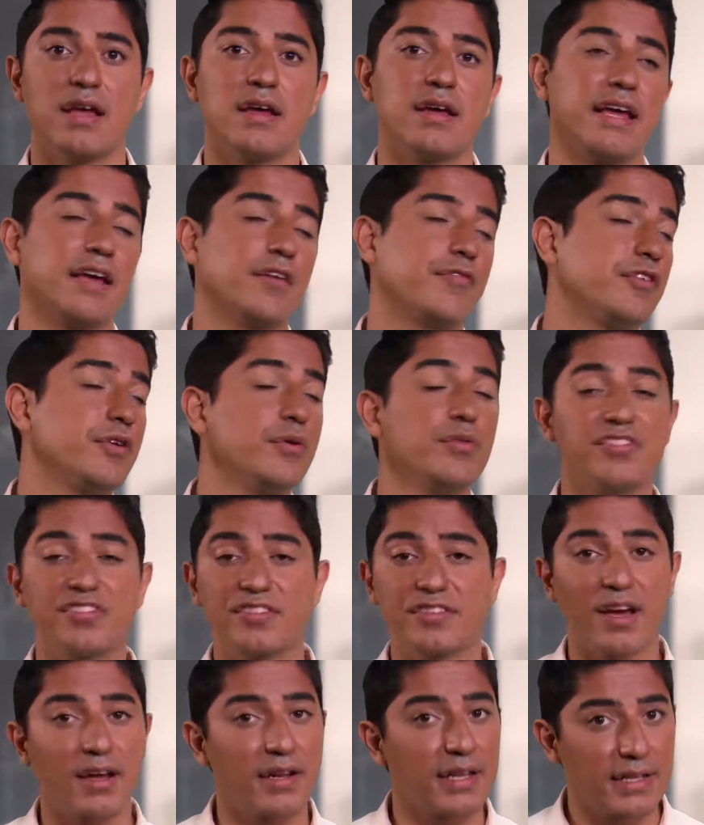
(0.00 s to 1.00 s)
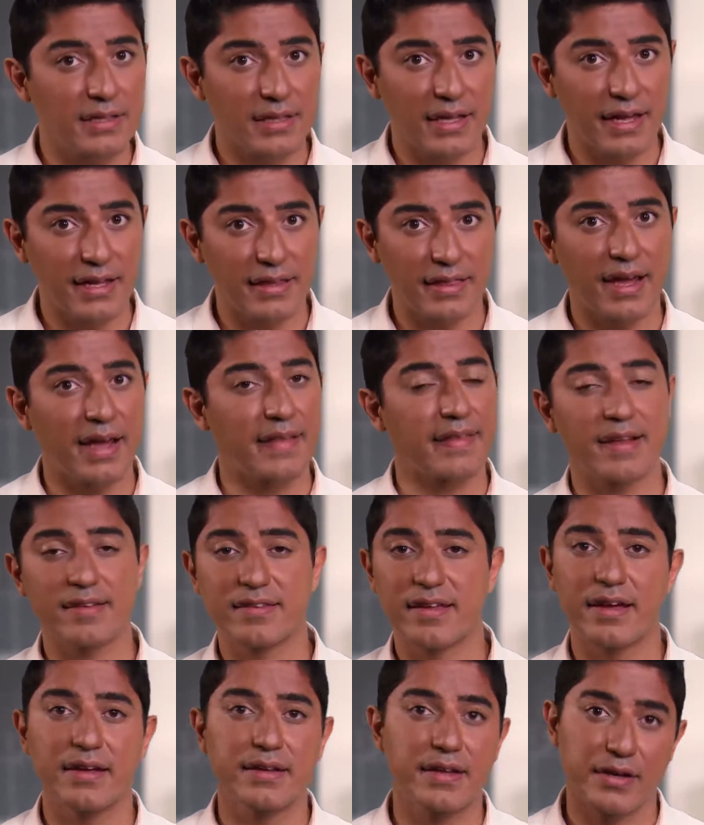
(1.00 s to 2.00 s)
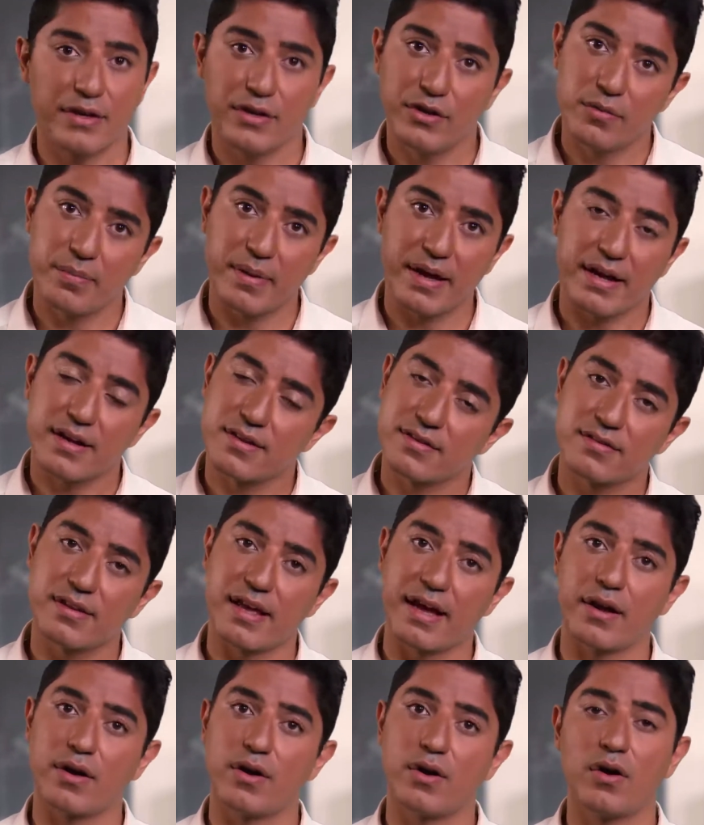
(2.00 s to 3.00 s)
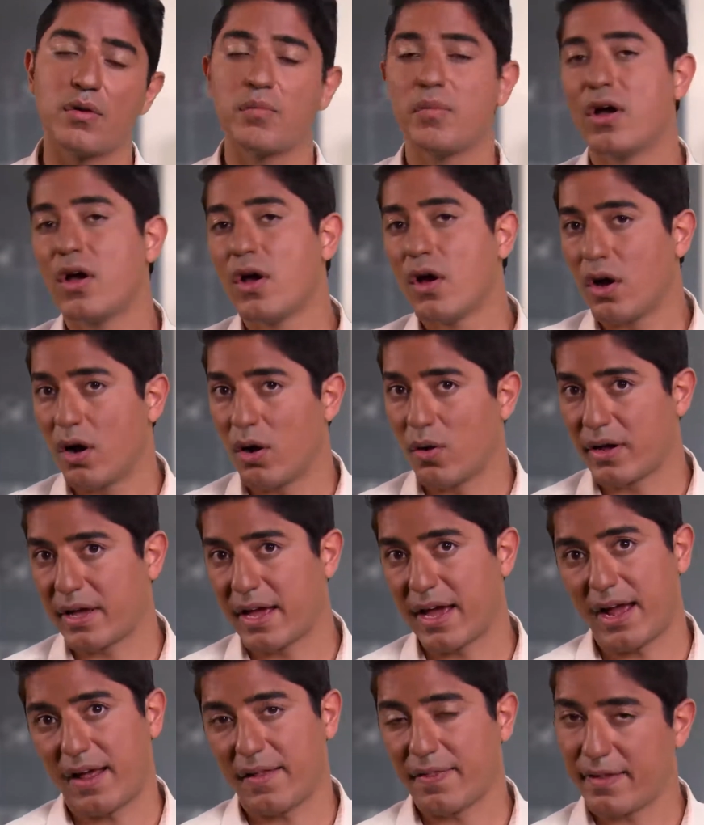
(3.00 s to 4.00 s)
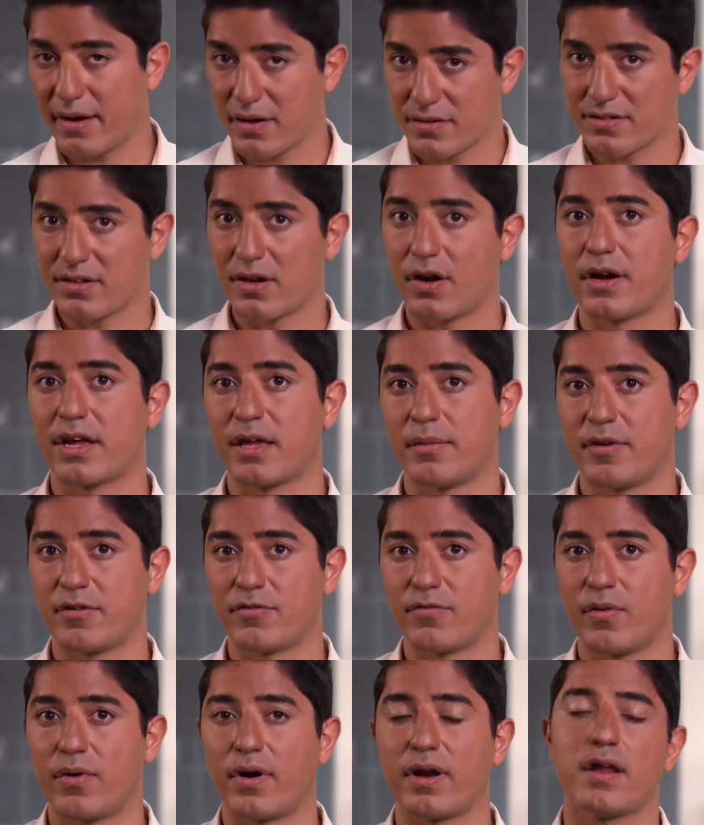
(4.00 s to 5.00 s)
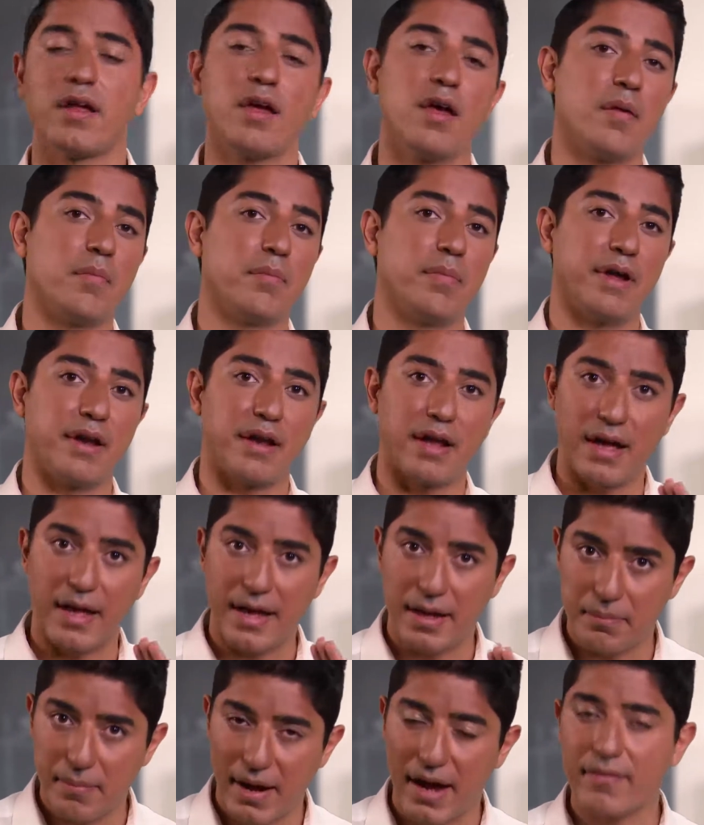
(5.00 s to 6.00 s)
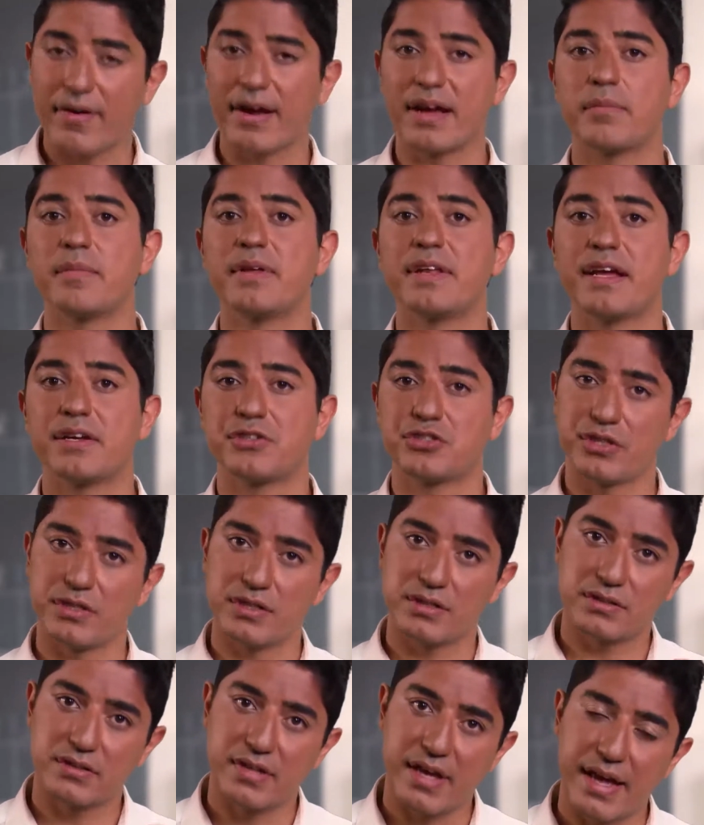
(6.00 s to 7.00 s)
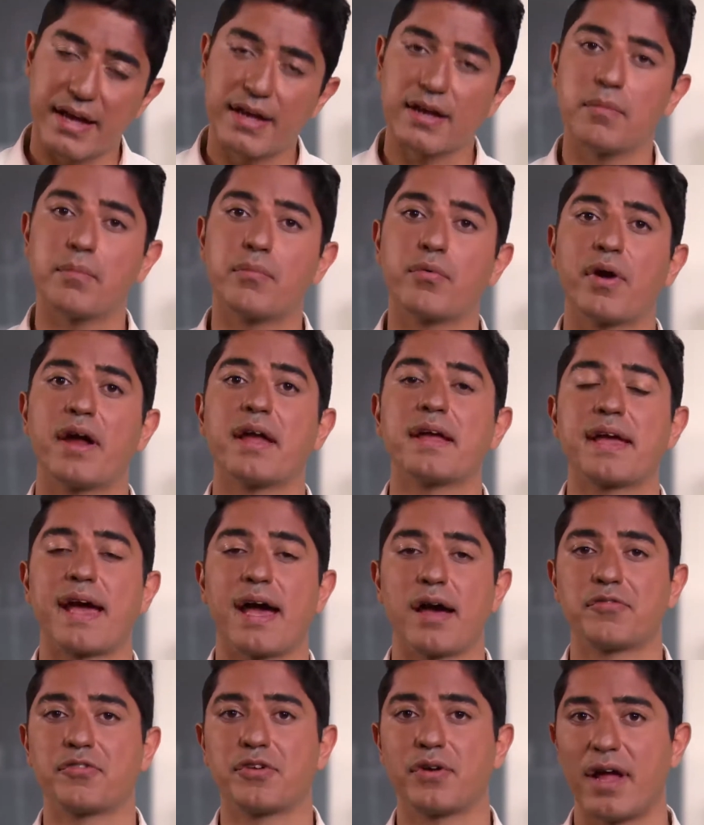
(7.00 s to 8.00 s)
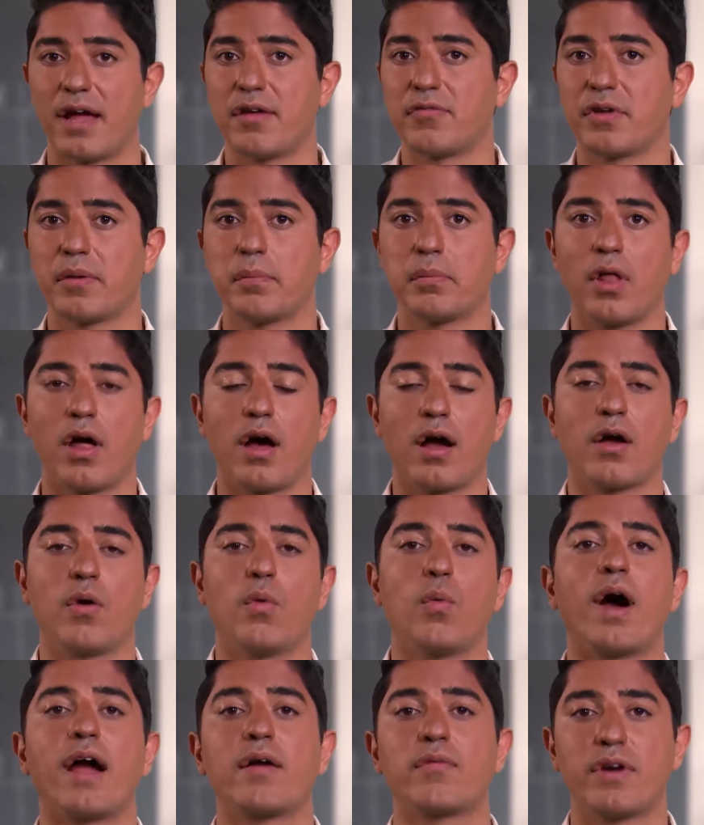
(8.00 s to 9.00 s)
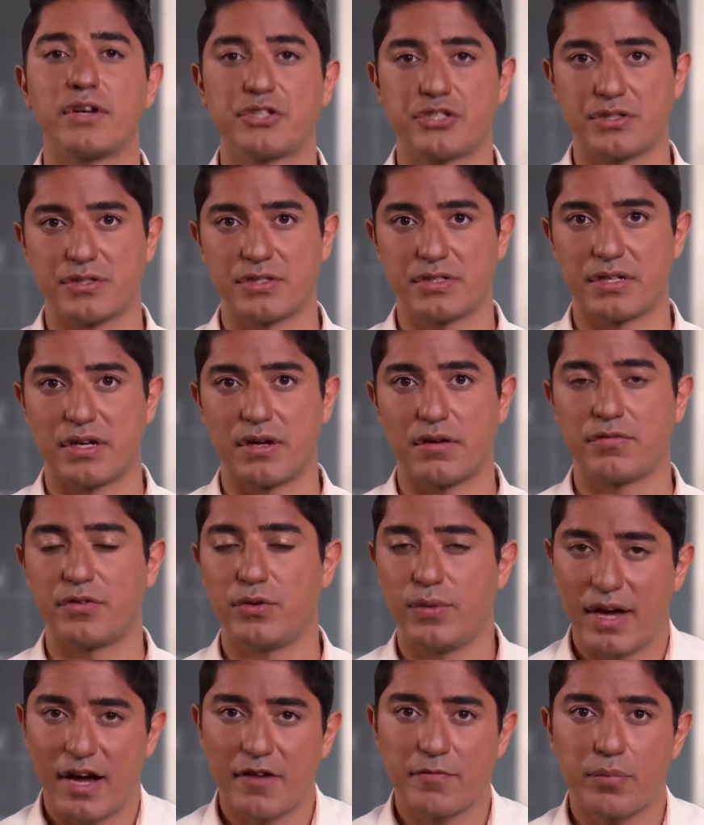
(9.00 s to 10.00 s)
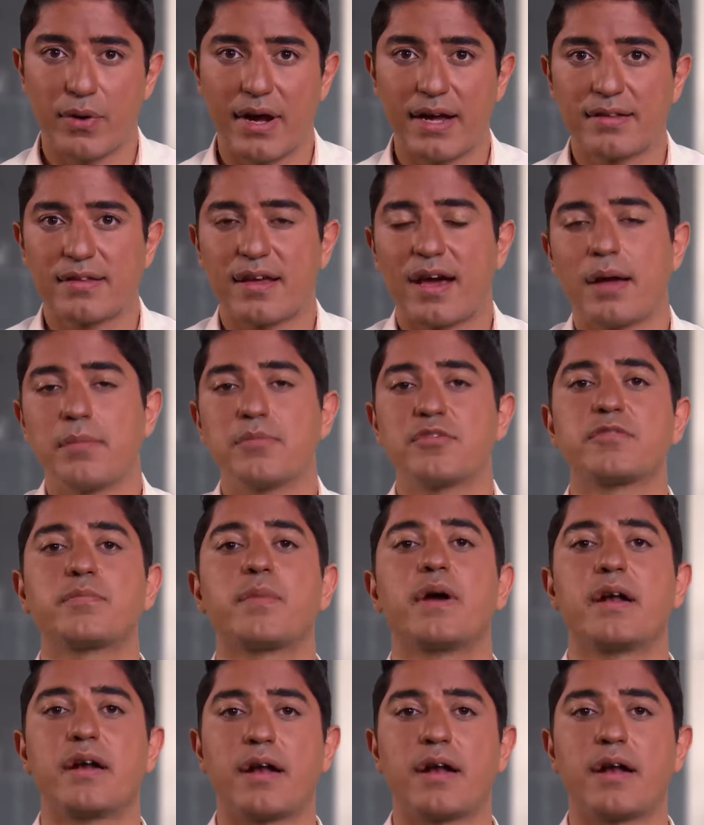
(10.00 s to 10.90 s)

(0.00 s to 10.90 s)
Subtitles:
If you studied like that and that's how you did Q banks at home, okay, there's an argument for it. But in my recommendation, take a break after every block. Why rush yourself? You have break time, spread it